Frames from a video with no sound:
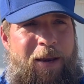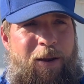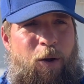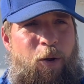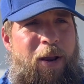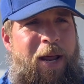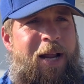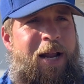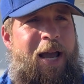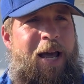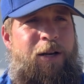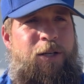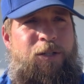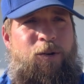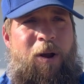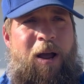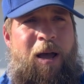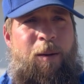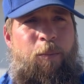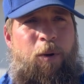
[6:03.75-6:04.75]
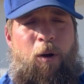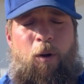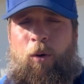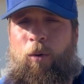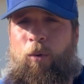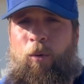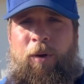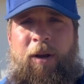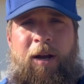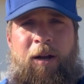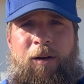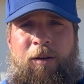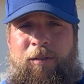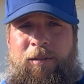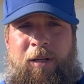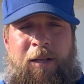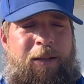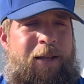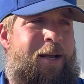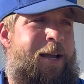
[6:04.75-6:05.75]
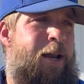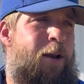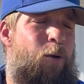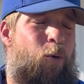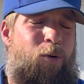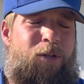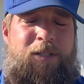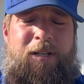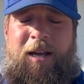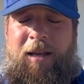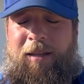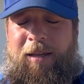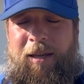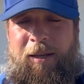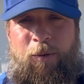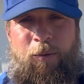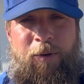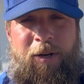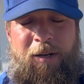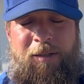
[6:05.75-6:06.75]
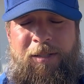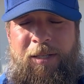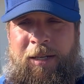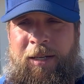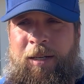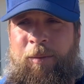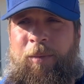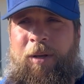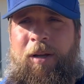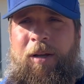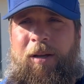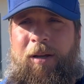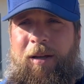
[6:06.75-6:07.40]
I know they got a Shrine Bowler on there, and they got a North-South kid on their team.